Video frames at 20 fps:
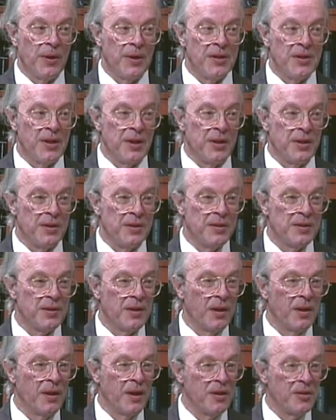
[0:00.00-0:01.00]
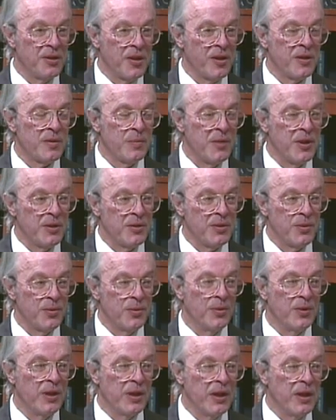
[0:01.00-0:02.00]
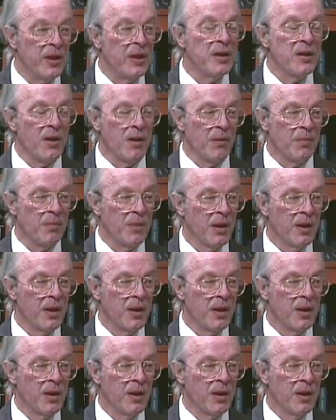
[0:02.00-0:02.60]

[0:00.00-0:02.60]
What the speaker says: is it an adjustment to the income?